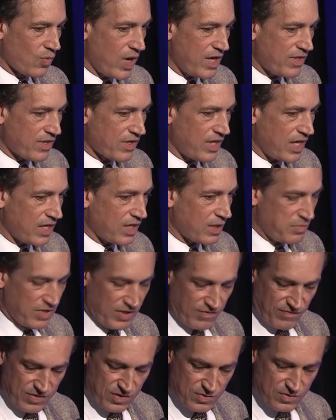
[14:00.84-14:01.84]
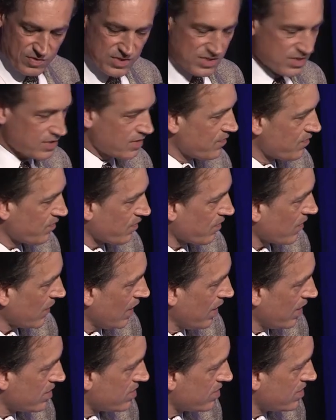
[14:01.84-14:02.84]
a way that they can be fused
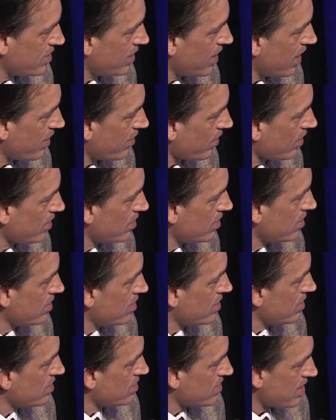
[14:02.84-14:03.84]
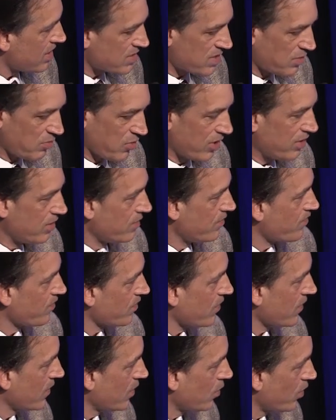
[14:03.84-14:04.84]
uh, together sensibly
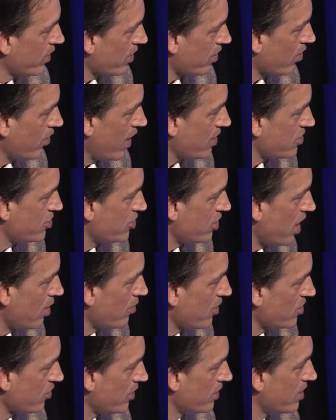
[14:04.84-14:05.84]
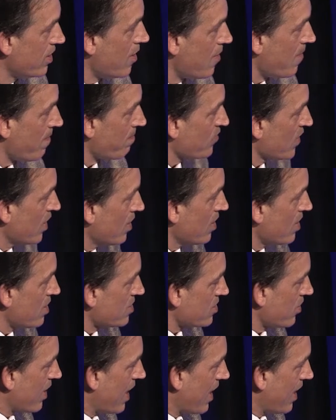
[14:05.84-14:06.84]
with the correct geometry?
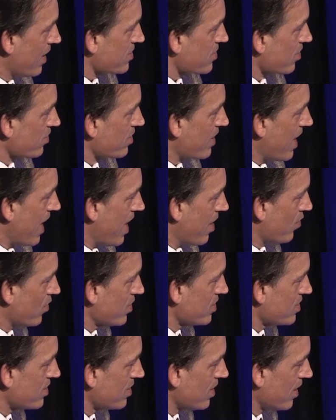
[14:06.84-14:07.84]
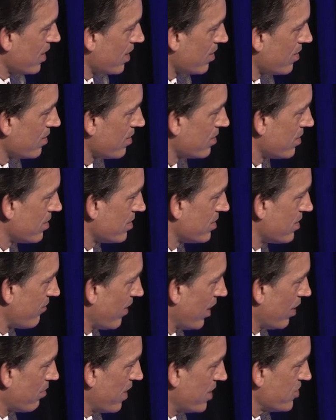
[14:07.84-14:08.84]
So the answer to that was uh,
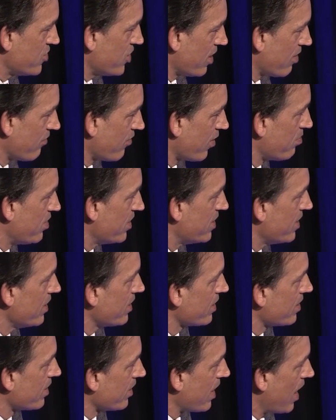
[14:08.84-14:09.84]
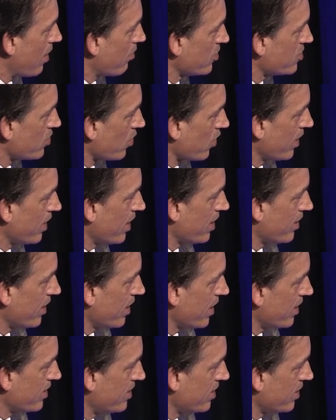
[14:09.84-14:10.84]
developed by Jennifer Padilla in the laboratory, and
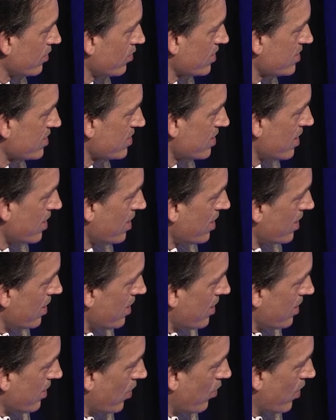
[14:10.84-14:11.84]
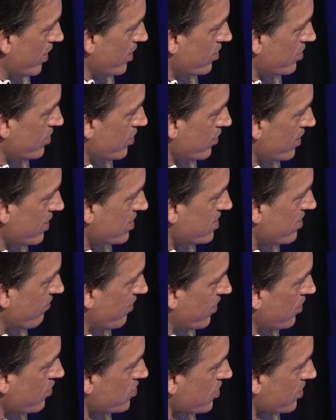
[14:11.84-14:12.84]
the idea was that when you do these
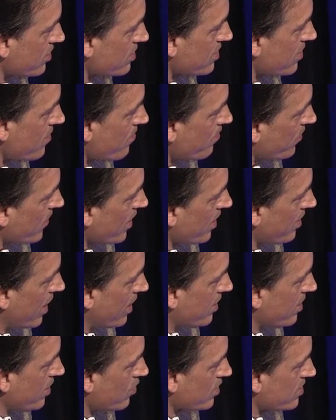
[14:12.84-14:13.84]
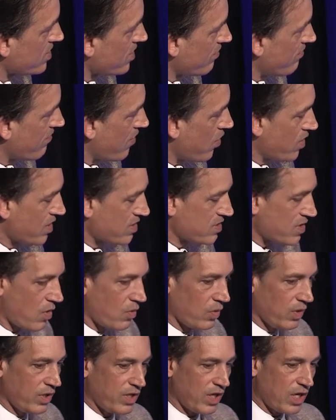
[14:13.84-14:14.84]
fusions, the idea was to focus
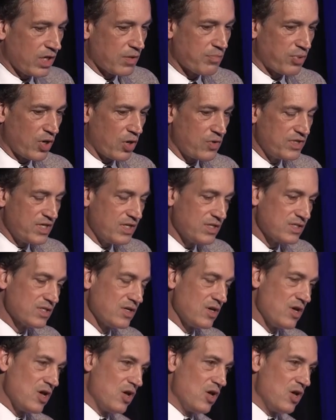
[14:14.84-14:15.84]
only on proteins